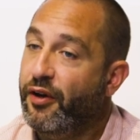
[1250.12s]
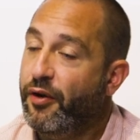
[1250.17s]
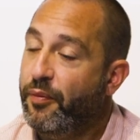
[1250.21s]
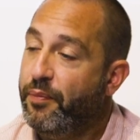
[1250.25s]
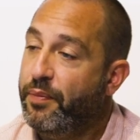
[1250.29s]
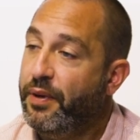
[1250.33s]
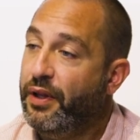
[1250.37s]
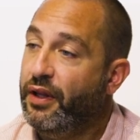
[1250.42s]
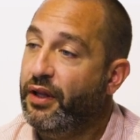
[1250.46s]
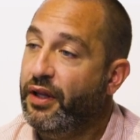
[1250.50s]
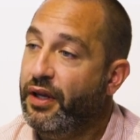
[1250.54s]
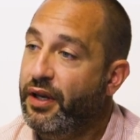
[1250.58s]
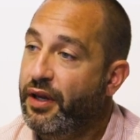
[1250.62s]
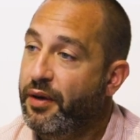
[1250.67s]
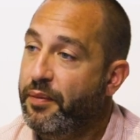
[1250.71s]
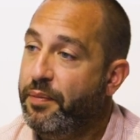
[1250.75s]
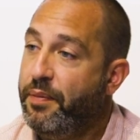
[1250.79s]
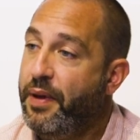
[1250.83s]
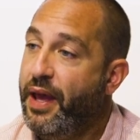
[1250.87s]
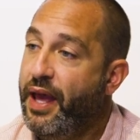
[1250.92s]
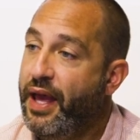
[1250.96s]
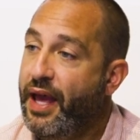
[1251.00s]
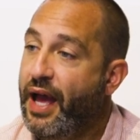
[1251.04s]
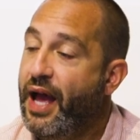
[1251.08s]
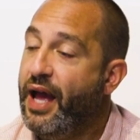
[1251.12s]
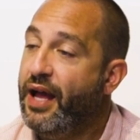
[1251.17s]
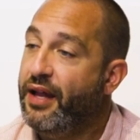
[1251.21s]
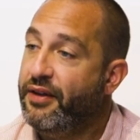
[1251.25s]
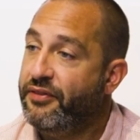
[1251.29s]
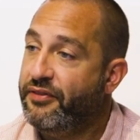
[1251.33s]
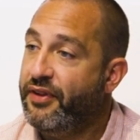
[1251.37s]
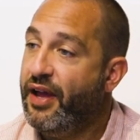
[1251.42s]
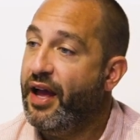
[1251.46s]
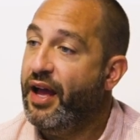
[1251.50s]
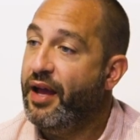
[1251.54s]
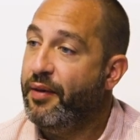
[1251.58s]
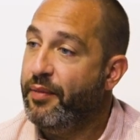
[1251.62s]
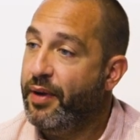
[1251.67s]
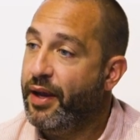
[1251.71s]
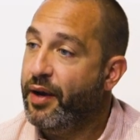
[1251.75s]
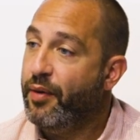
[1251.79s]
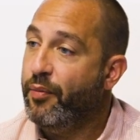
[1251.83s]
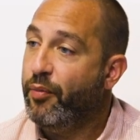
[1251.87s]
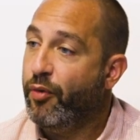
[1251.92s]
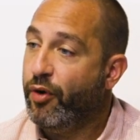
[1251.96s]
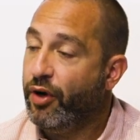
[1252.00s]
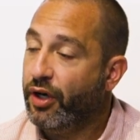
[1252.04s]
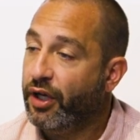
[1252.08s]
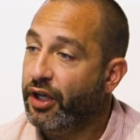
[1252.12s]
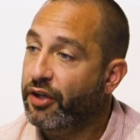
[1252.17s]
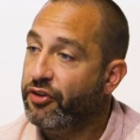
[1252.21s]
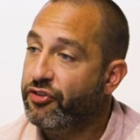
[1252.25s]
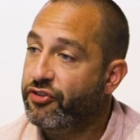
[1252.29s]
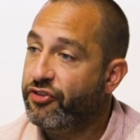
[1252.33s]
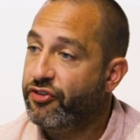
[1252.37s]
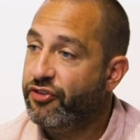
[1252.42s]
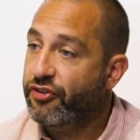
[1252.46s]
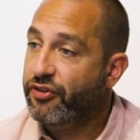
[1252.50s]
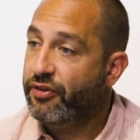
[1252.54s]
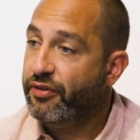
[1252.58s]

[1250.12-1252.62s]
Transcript: your ability to pay on time on a mortgage.